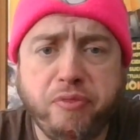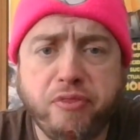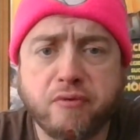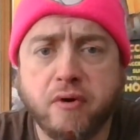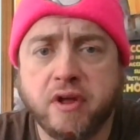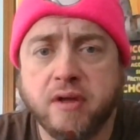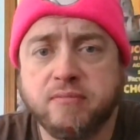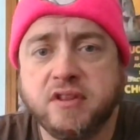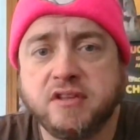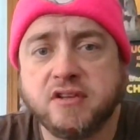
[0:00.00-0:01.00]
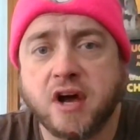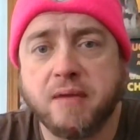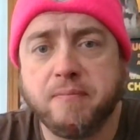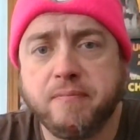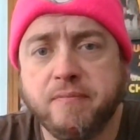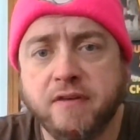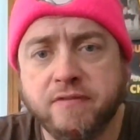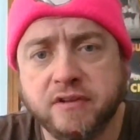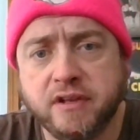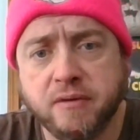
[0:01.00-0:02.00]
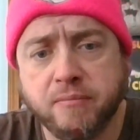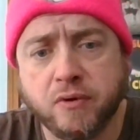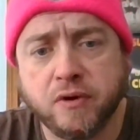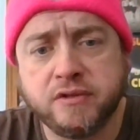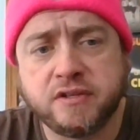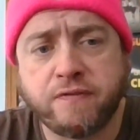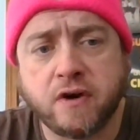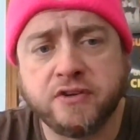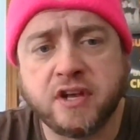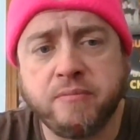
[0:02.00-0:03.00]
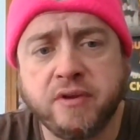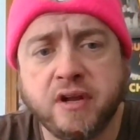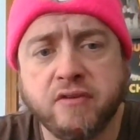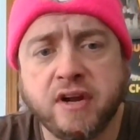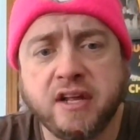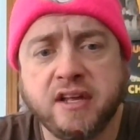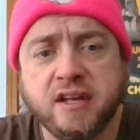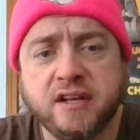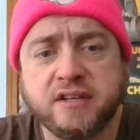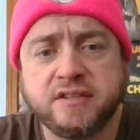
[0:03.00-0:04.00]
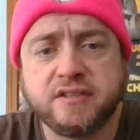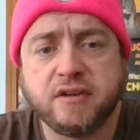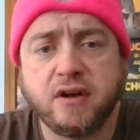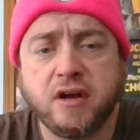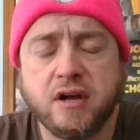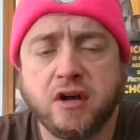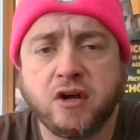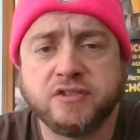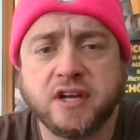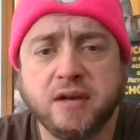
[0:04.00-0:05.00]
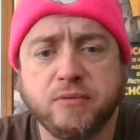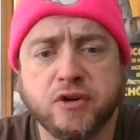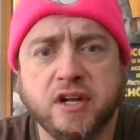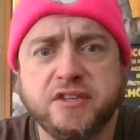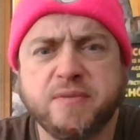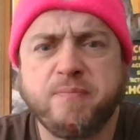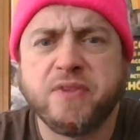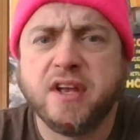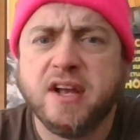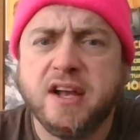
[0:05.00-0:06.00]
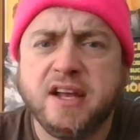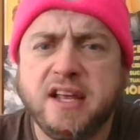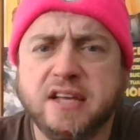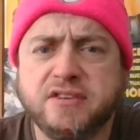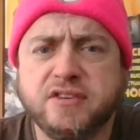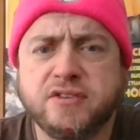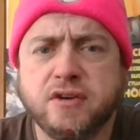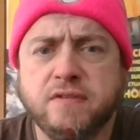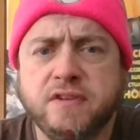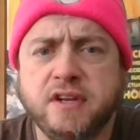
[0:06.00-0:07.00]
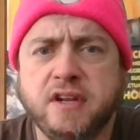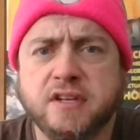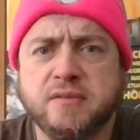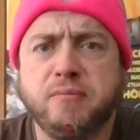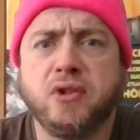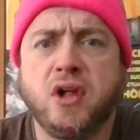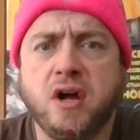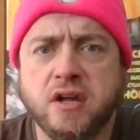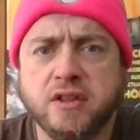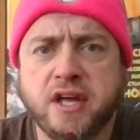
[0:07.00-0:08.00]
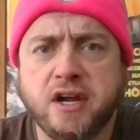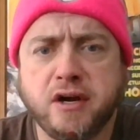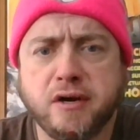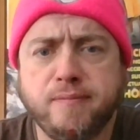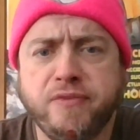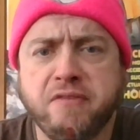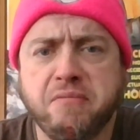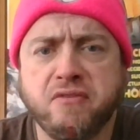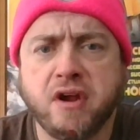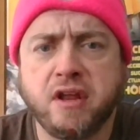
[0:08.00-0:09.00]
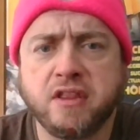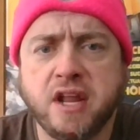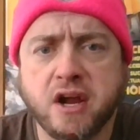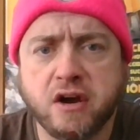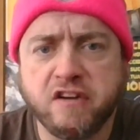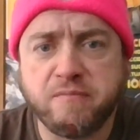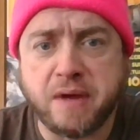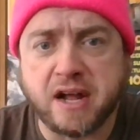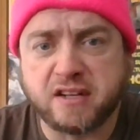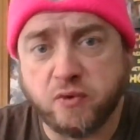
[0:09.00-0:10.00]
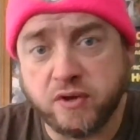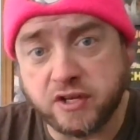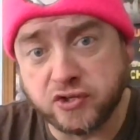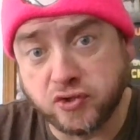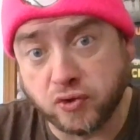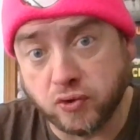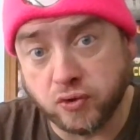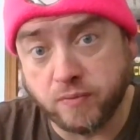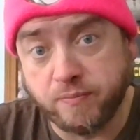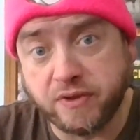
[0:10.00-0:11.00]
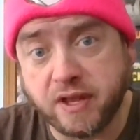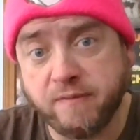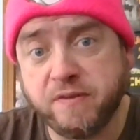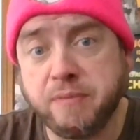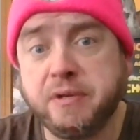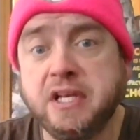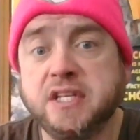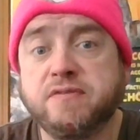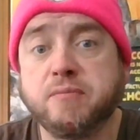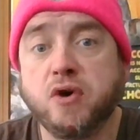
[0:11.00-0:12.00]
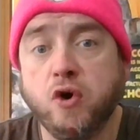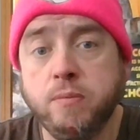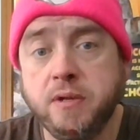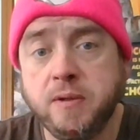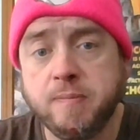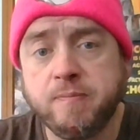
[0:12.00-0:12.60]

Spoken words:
throwing him to the top of the leaderboards as far as NBA rankings, all-time greats. He hasn't deserved it. He doesn't belong there. They've been writing the narrative back to when they stole MVPs from Kobe,